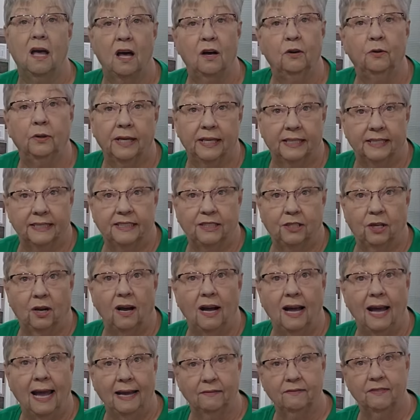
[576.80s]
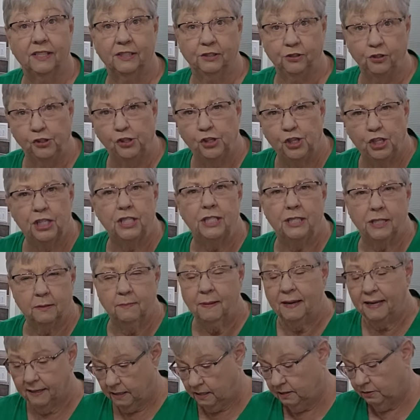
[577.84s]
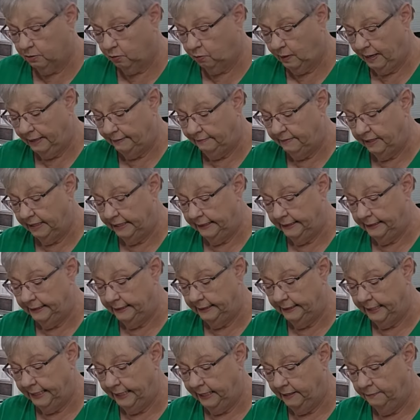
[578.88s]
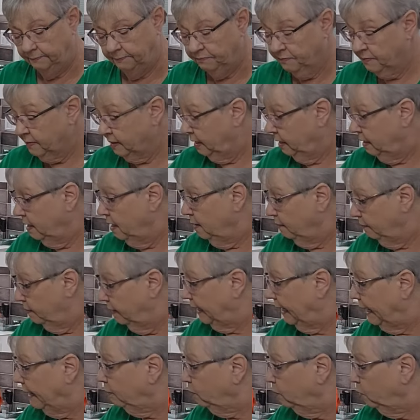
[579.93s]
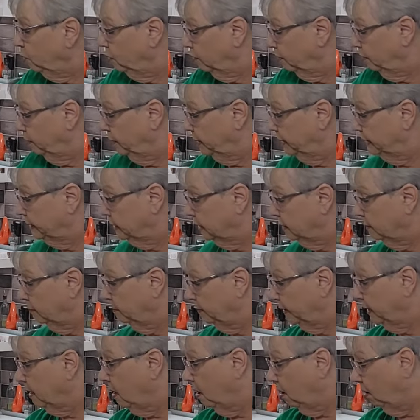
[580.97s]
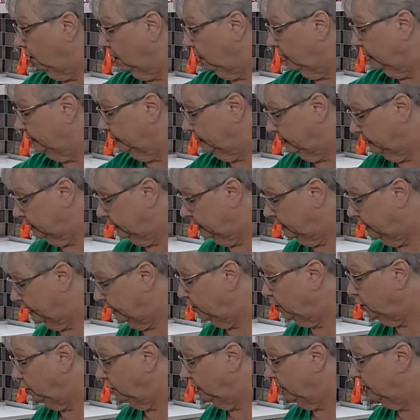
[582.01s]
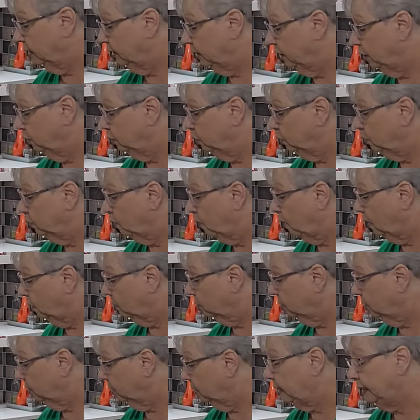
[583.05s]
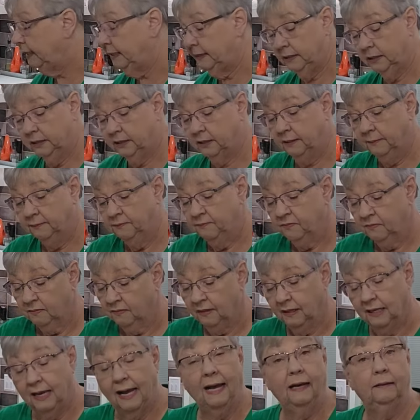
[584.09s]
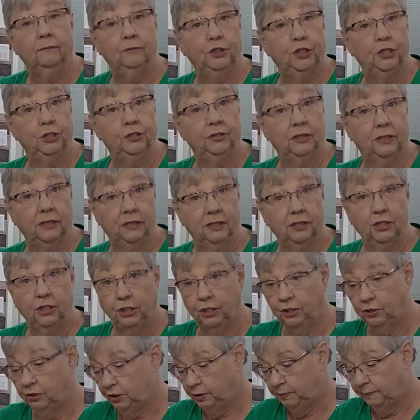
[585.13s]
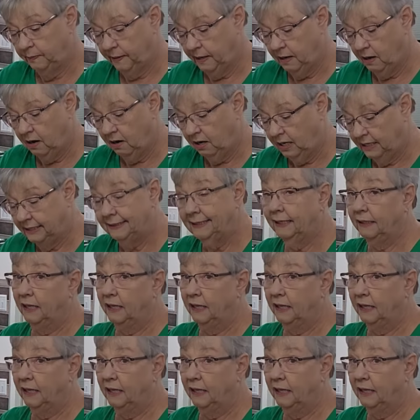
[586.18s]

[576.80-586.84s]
Okay, so I have this just about all the way mixed in, but I want to put some pecans. Now, you can use walnuts. I'm choosing to use pecans.